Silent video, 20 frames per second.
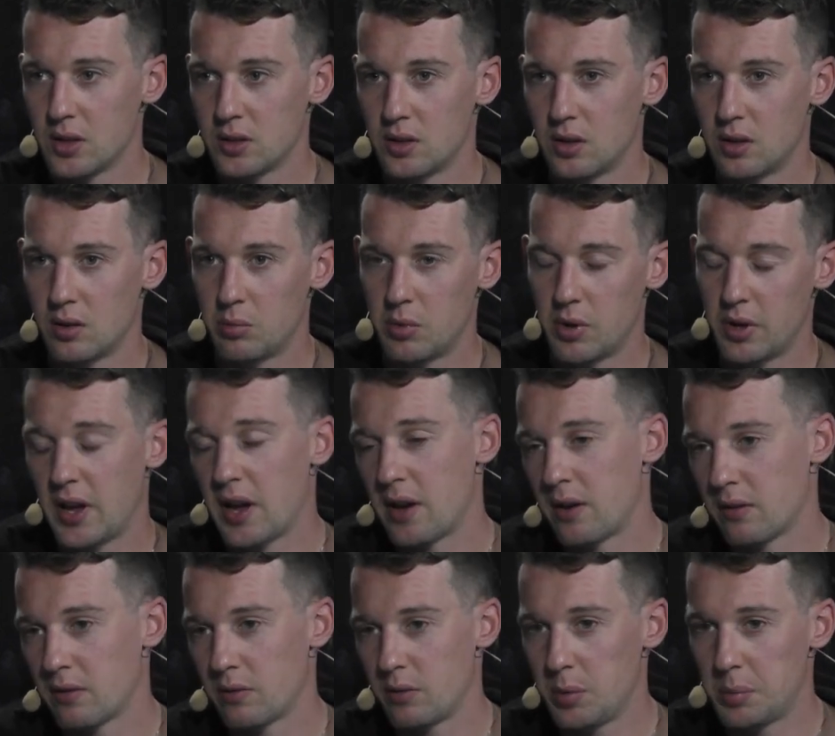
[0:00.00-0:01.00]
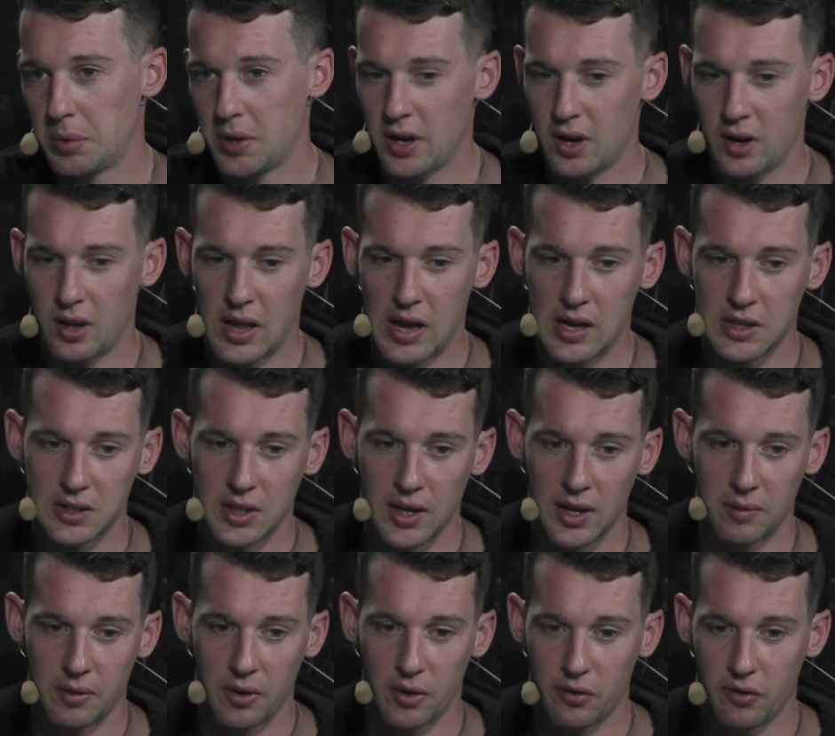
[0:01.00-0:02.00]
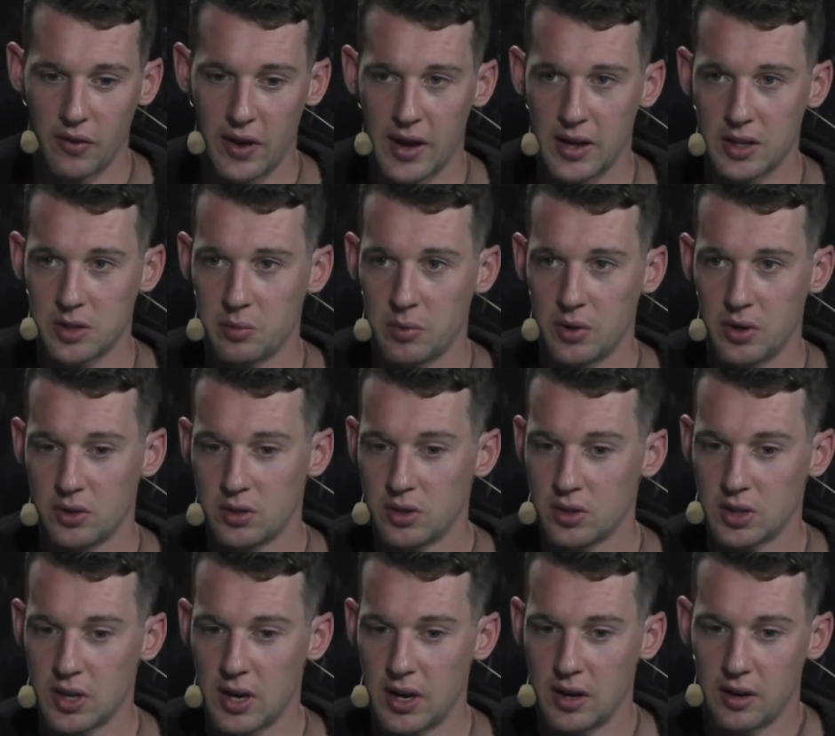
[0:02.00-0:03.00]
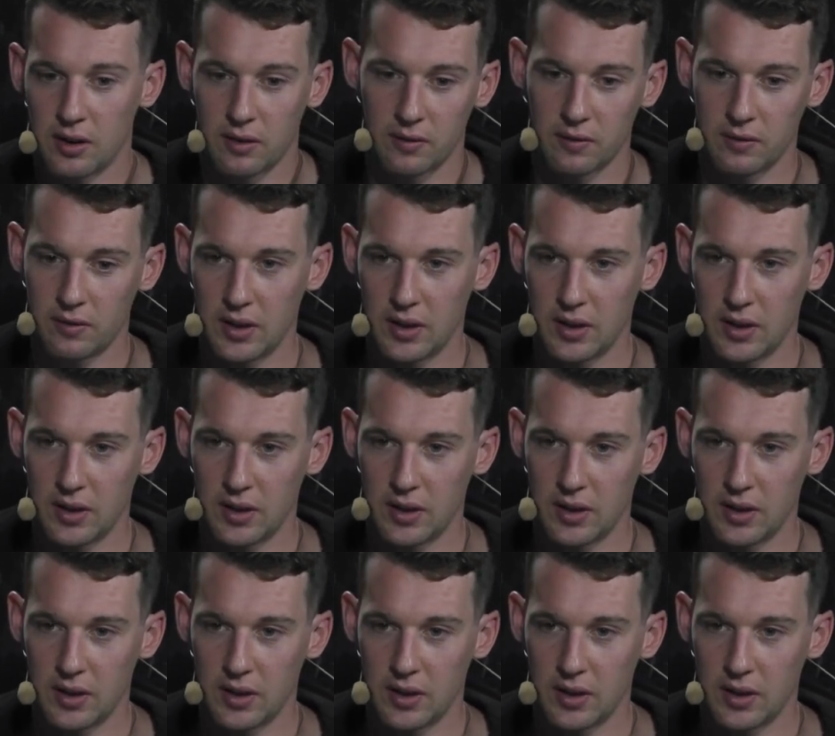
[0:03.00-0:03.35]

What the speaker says: So, but yeah, we played our last game, no fans, but it was just kind of,